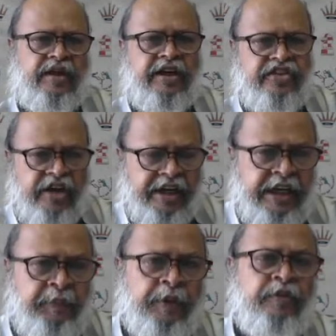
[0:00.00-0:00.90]
And
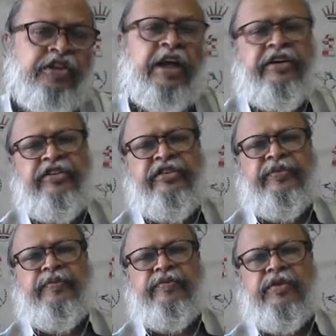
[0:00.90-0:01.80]
starting from Steinitz.
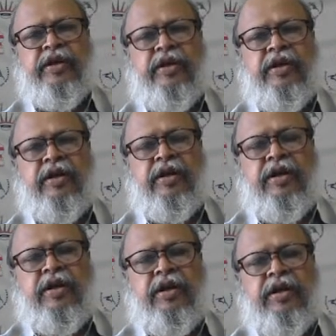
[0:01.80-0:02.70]

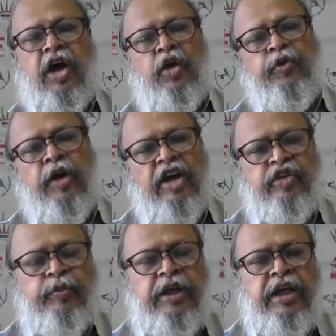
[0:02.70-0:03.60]
Now if you
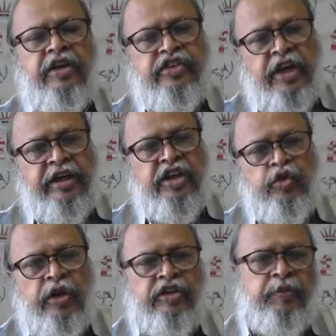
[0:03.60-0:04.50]
ask me, Steinitz
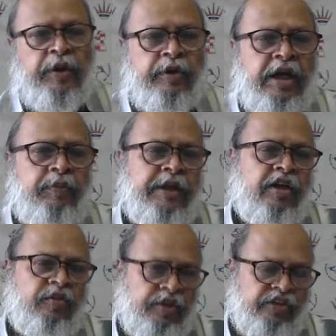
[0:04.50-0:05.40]
was a favorite player
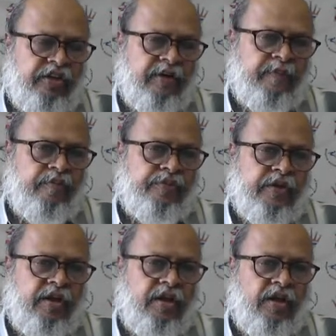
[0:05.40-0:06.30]
of Fischer.
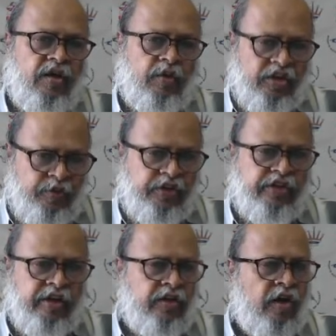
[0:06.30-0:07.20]
Was
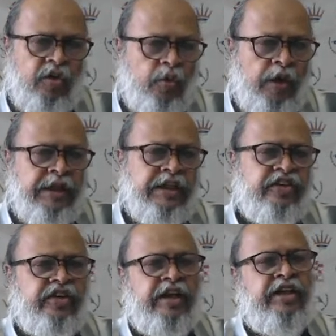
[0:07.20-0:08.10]
Fischer not knowing that
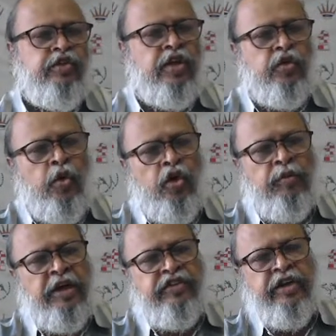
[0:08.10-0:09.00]
Steinitz was old
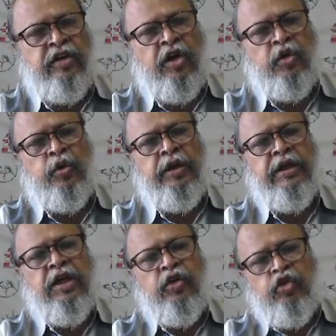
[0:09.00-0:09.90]
master, not
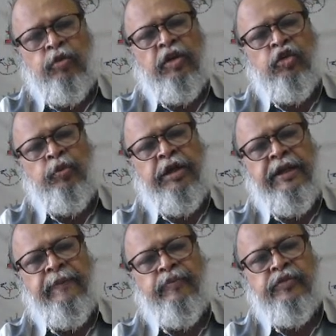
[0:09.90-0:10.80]
knowing so much
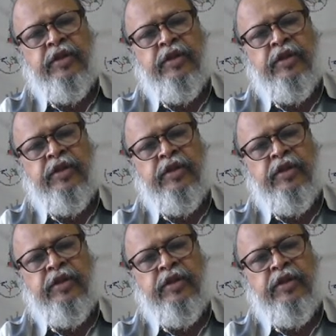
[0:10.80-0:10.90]
opening?